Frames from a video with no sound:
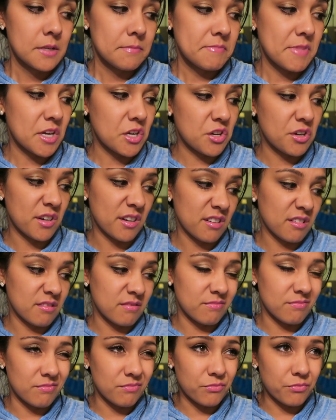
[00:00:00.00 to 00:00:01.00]
They cook
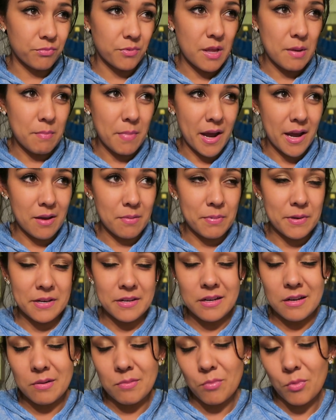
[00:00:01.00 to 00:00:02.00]
in my
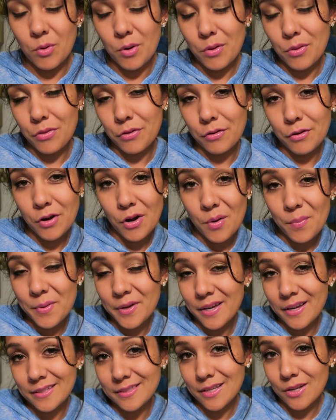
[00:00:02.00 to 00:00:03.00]
opinion, more thorough
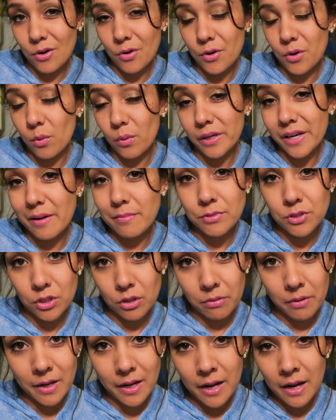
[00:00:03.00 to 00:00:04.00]
because I don't know what I'm
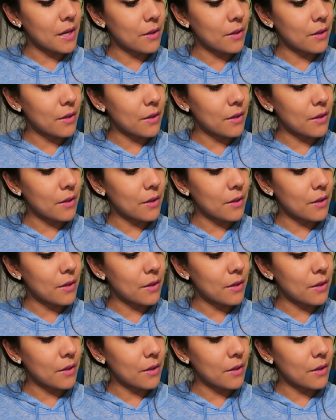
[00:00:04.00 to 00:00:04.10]
doing.